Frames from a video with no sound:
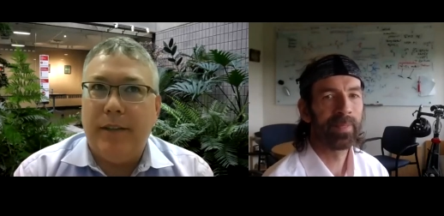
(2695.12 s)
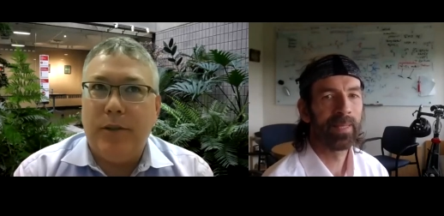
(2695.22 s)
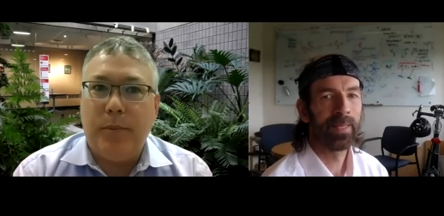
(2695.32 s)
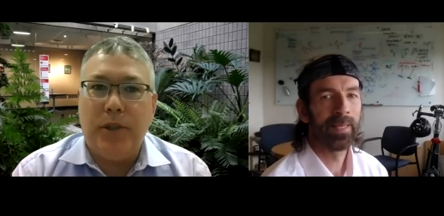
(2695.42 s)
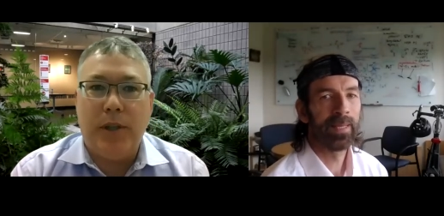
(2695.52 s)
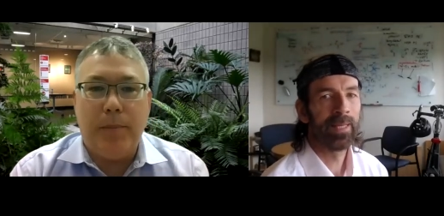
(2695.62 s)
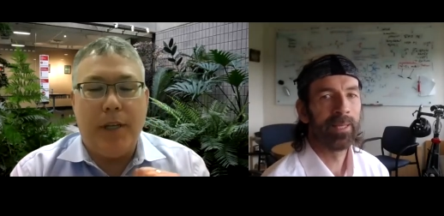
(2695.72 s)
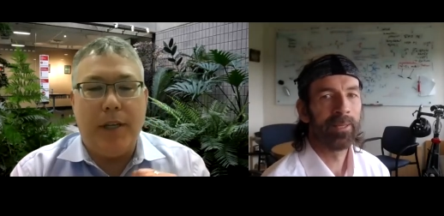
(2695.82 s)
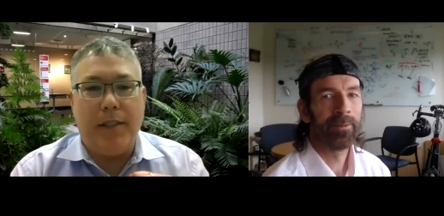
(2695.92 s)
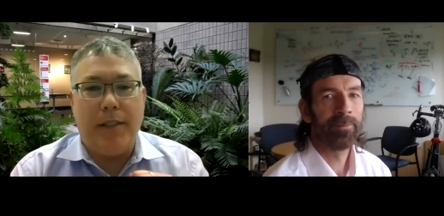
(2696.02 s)
Speaker 1: you know, especially
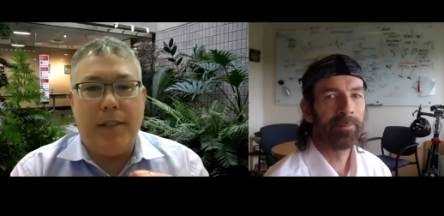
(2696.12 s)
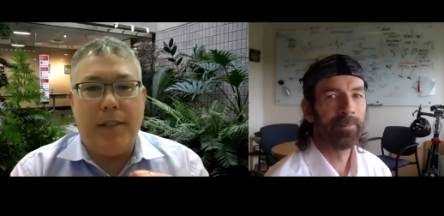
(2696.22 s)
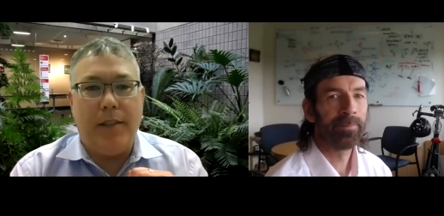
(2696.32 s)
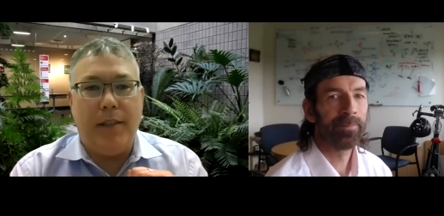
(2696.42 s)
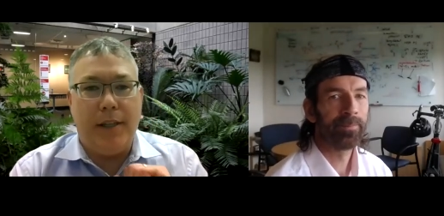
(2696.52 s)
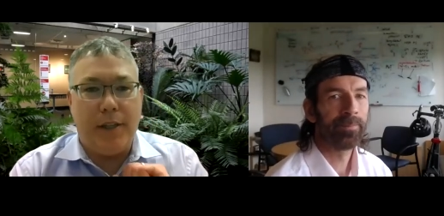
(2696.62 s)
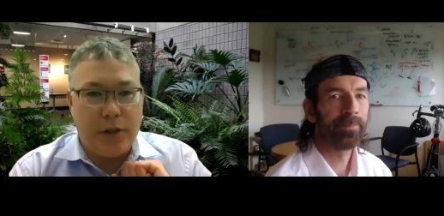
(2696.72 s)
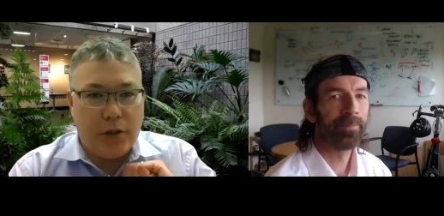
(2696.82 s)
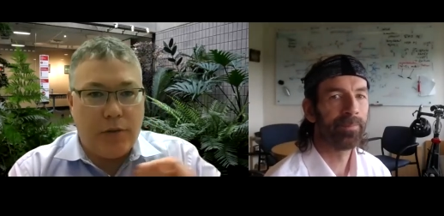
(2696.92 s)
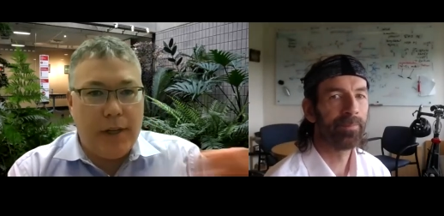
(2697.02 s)
because it, it
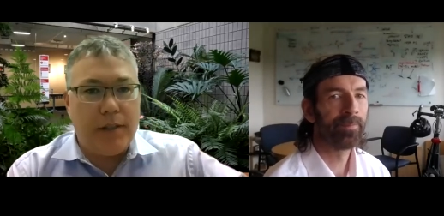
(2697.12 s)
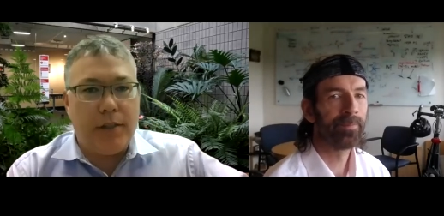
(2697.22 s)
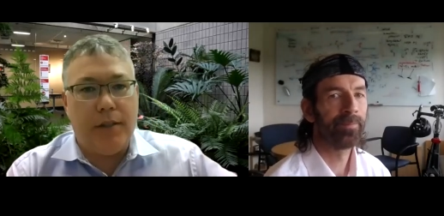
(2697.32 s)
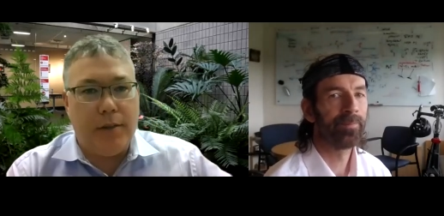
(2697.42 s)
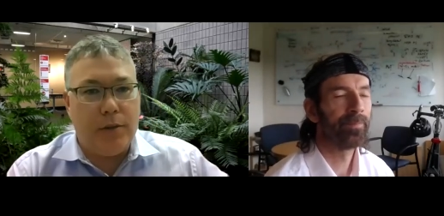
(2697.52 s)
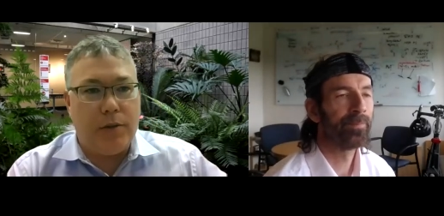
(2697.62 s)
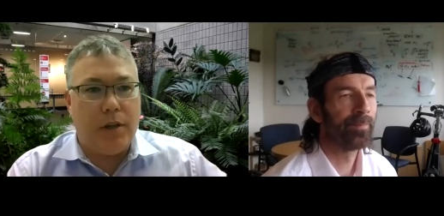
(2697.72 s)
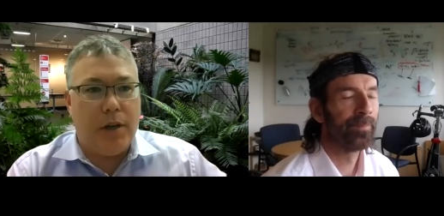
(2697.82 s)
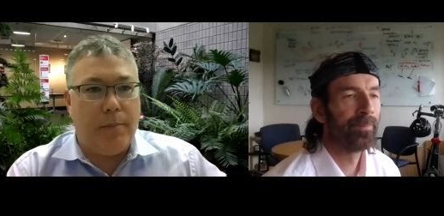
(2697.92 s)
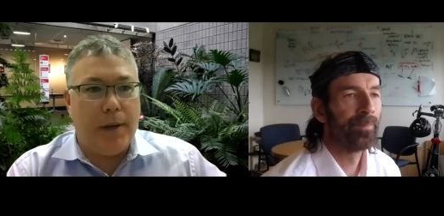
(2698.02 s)
excretes those
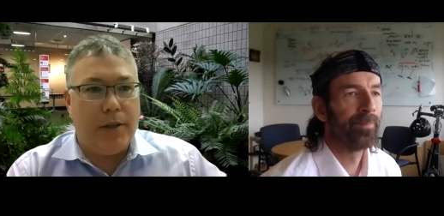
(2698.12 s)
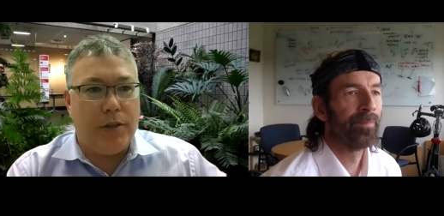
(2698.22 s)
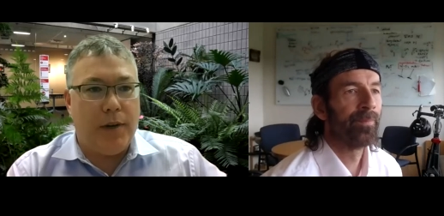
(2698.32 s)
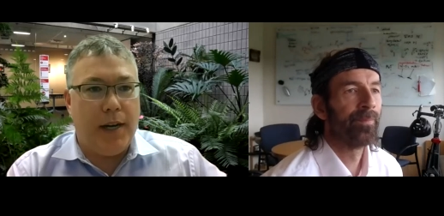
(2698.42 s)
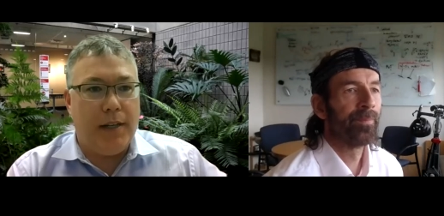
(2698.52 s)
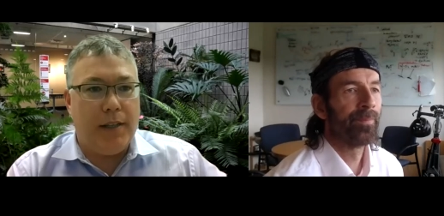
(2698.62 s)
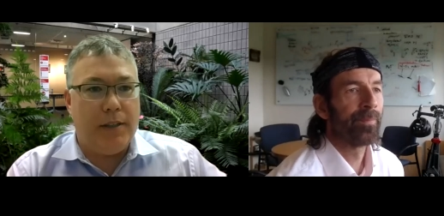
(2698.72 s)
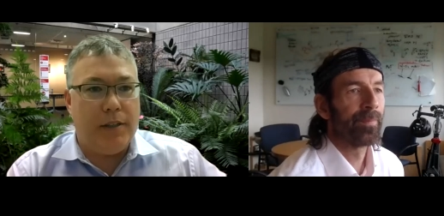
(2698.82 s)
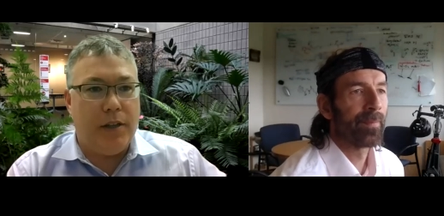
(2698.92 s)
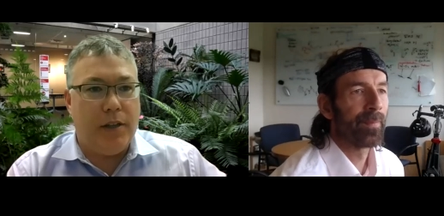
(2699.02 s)
compounds, right?
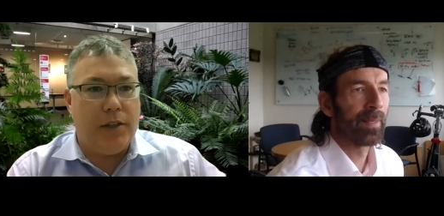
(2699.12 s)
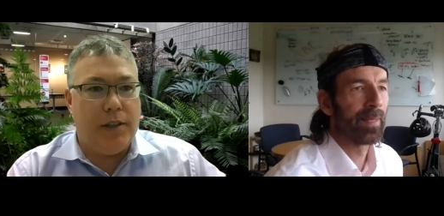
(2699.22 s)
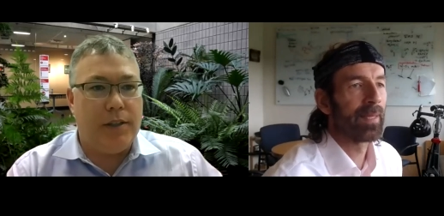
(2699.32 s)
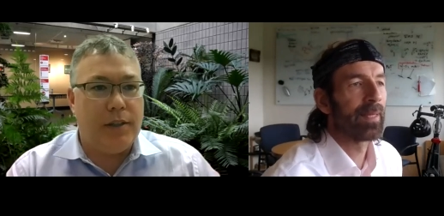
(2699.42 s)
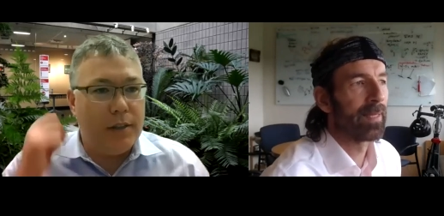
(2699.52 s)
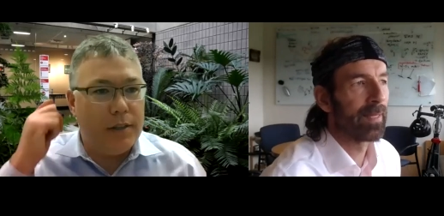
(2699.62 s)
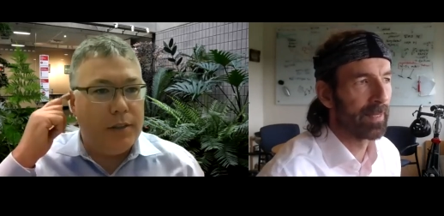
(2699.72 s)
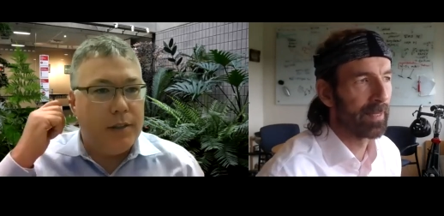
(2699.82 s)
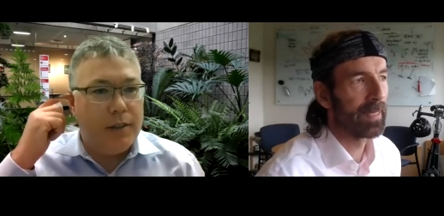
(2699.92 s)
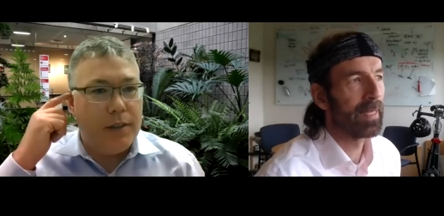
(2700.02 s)
It's not just
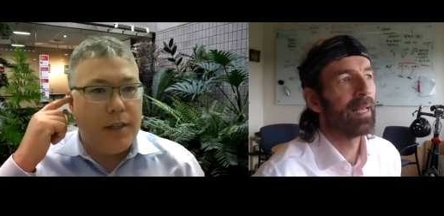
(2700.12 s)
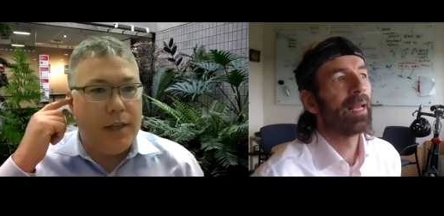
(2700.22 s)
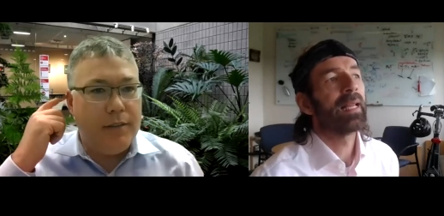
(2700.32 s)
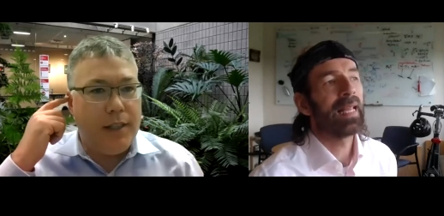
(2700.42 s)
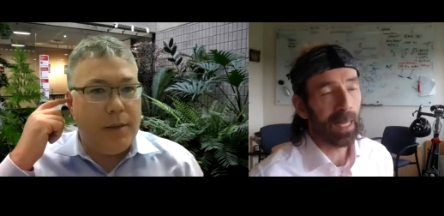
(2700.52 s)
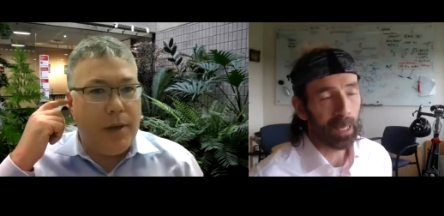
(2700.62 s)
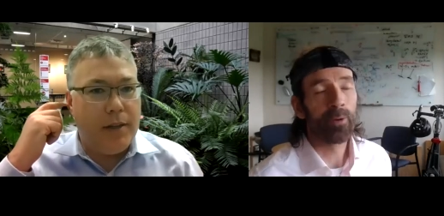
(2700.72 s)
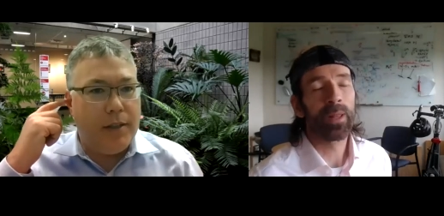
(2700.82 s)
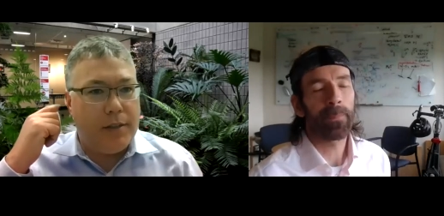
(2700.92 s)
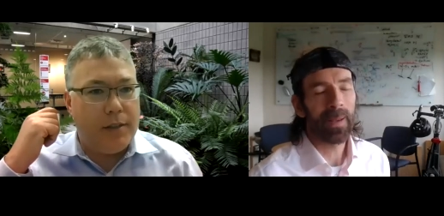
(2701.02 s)
kind of leak yeah, them
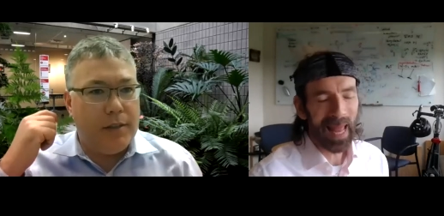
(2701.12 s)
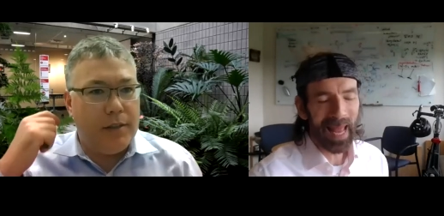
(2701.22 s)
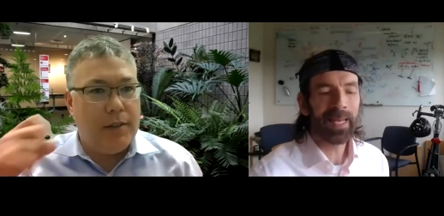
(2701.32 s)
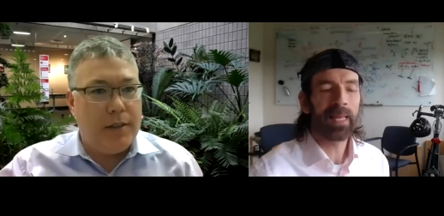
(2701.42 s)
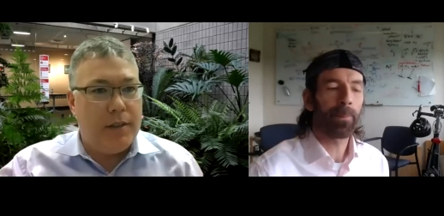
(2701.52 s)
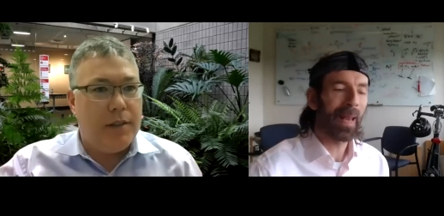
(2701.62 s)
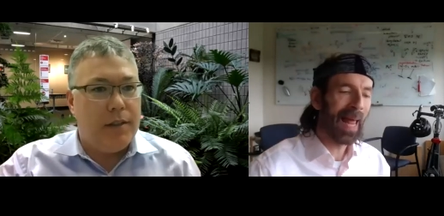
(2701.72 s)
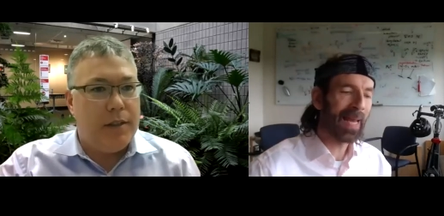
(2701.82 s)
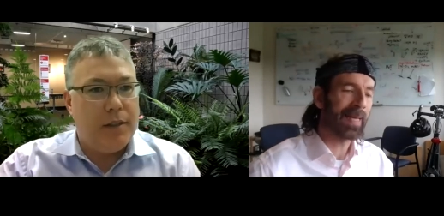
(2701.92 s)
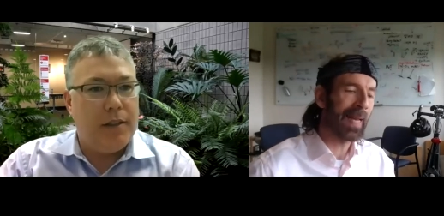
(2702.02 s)
out. So the
Speaker 2: plant, the
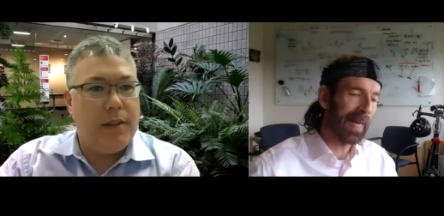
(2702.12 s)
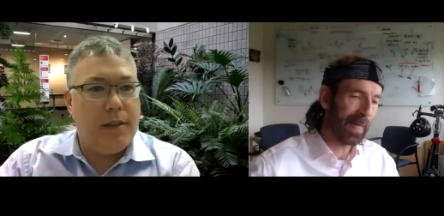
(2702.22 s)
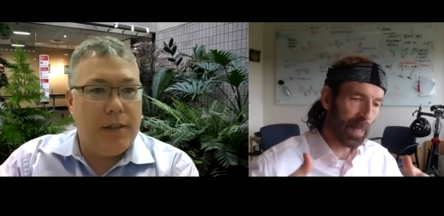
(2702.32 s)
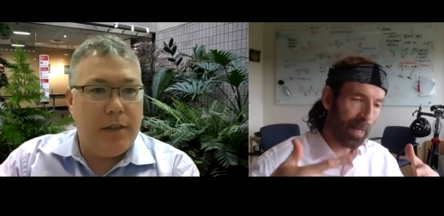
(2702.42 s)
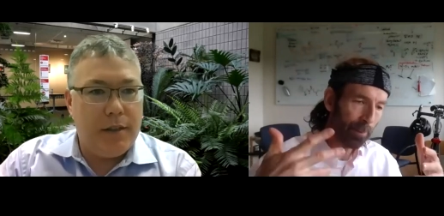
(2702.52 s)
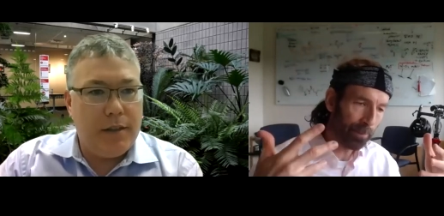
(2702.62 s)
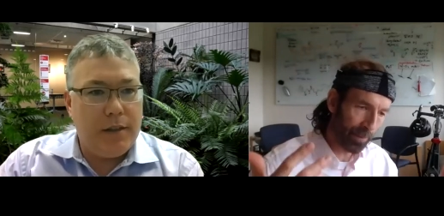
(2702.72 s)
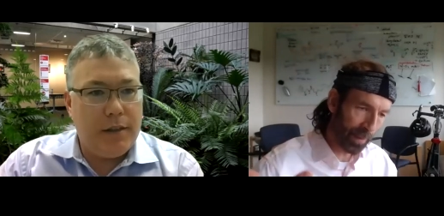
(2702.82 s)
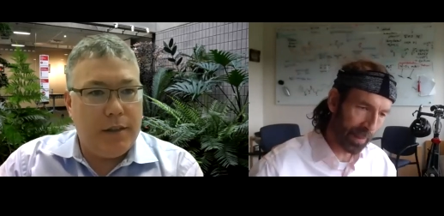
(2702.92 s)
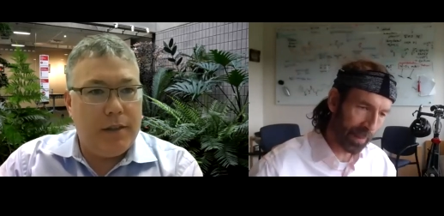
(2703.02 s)
plant takes up
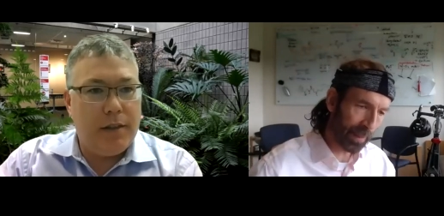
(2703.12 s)
uh,